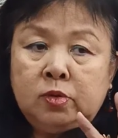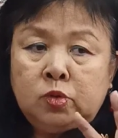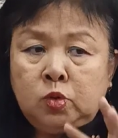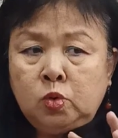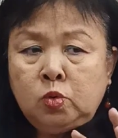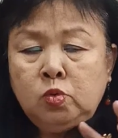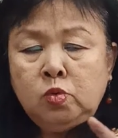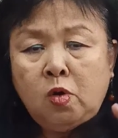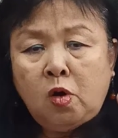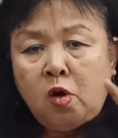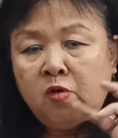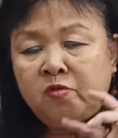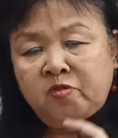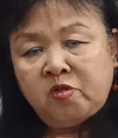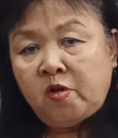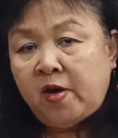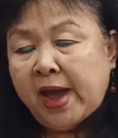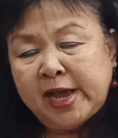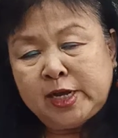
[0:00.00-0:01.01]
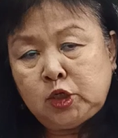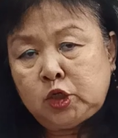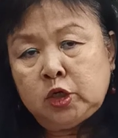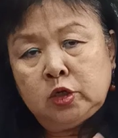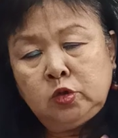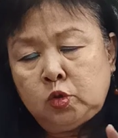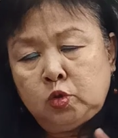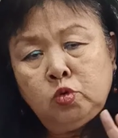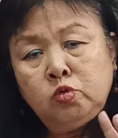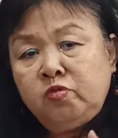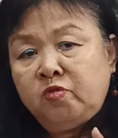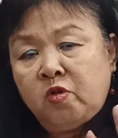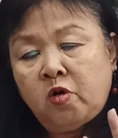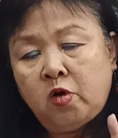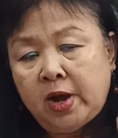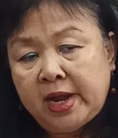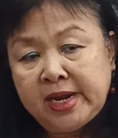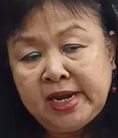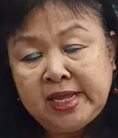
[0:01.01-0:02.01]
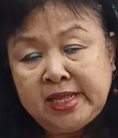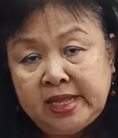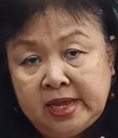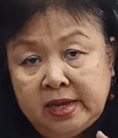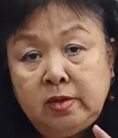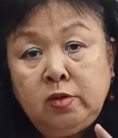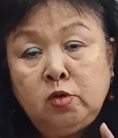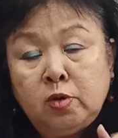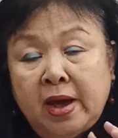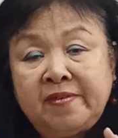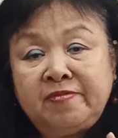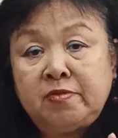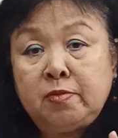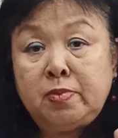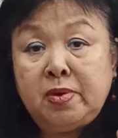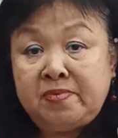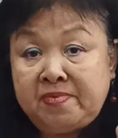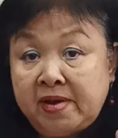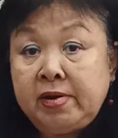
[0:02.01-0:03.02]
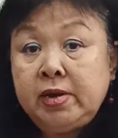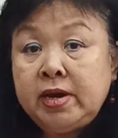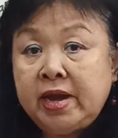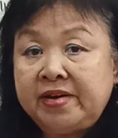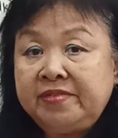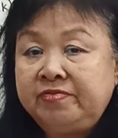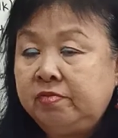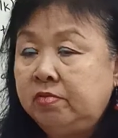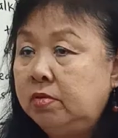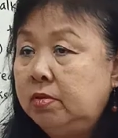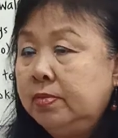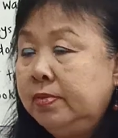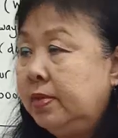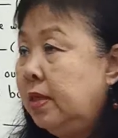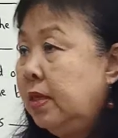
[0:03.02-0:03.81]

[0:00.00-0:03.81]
to or for action, to for anything, you have to be very careful.